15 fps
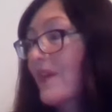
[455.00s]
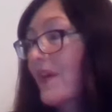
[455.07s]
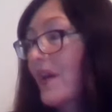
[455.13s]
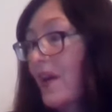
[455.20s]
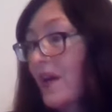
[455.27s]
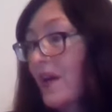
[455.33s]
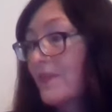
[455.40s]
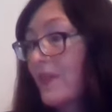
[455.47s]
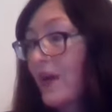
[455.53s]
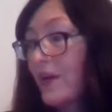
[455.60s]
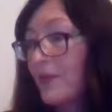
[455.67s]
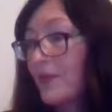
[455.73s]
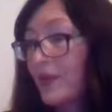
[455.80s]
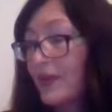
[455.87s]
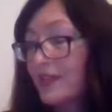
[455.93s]

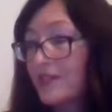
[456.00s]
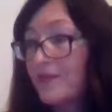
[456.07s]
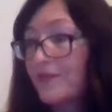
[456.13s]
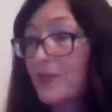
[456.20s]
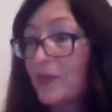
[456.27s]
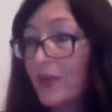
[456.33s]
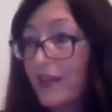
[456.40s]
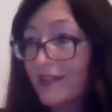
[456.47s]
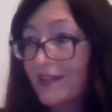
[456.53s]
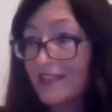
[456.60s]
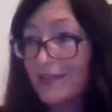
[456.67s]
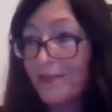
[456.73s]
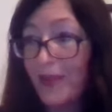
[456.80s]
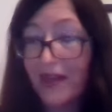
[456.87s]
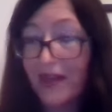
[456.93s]
I wish for
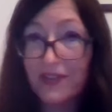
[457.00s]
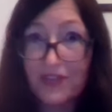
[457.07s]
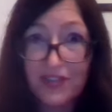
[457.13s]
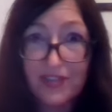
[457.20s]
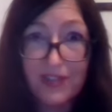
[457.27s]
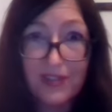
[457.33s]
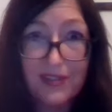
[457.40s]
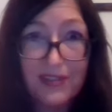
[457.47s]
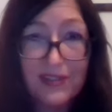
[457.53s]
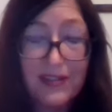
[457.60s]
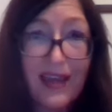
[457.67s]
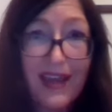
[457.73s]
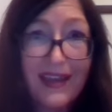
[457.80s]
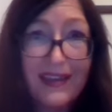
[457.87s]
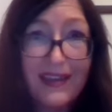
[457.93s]
expansion
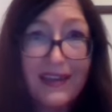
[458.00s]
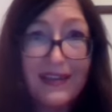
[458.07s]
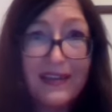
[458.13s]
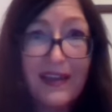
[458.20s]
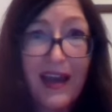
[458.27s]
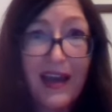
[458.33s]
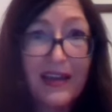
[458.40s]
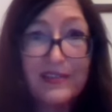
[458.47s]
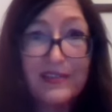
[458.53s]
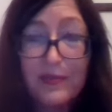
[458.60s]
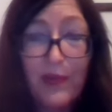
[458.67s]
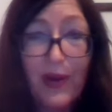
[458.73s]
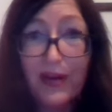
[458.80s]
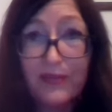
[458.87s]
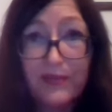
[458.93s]
and
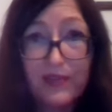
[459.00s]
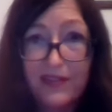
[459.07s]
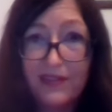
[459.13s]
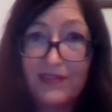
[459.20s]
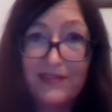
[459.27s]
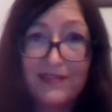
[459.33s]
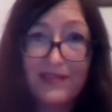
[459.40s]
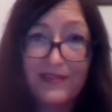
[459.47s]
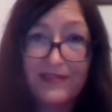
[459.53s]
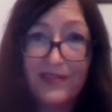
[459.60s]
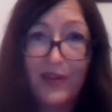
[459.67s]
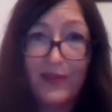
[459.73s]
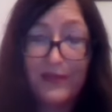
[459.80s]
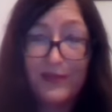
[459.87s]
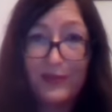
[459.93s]
wellness.
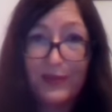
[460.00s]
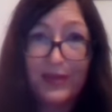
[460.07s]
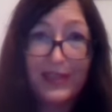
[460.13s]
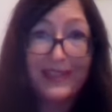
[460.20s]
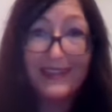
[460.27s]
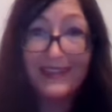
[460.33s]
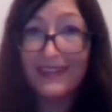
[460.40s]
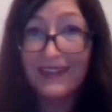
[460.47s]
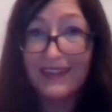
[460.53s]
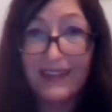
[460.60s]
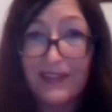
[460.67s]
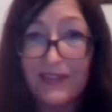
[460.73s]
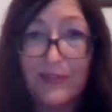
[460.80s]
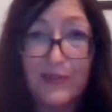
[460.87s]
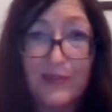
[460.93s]
So for
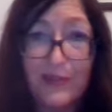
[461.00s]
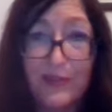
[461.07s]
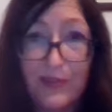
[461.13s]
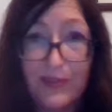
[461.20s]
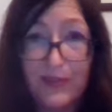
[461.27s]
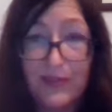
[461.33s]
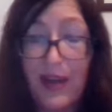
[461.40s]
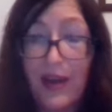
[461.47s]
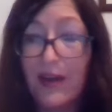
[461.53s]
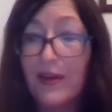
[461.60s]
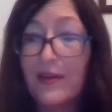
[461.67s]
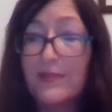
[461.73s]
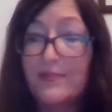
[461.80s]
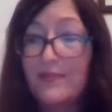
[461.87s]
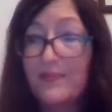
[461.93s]
healing or
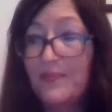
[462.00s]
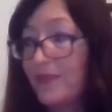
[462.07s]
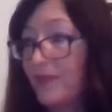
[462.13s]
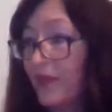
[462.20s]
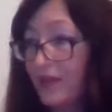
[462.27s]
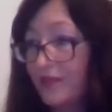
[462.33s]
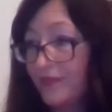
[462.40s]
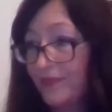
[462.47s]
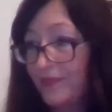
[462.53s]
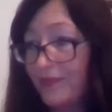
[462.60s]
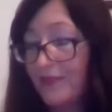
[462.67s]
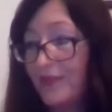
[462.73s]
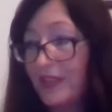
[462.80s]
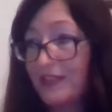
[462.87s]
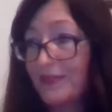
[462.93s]

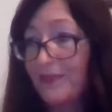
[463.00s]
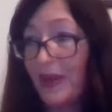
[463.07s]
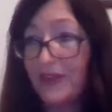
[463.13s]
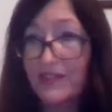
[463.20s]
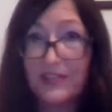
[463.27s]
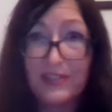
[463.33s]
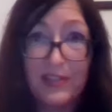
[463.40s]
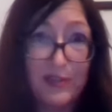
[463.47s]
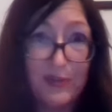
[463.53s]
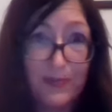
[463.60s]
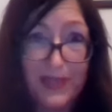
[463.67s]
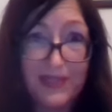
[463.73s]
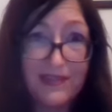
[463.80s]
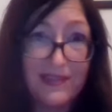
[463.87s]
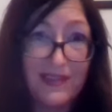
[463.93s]
expansion in your
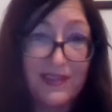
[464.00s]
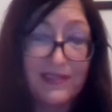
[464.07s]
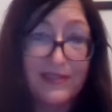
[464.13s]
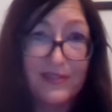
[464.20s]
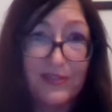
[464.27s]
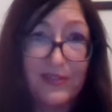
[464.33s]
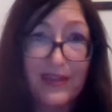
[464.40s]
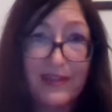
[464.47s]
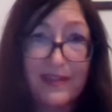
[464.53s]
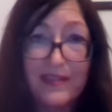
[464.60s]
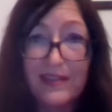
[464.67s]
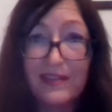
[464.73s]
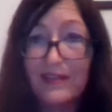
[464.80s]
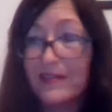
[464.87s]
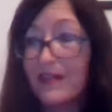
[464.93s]
business or
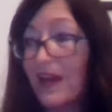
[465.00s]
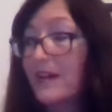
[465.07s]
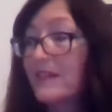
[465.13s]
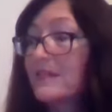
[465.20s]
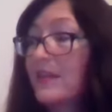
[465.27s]
anything like that.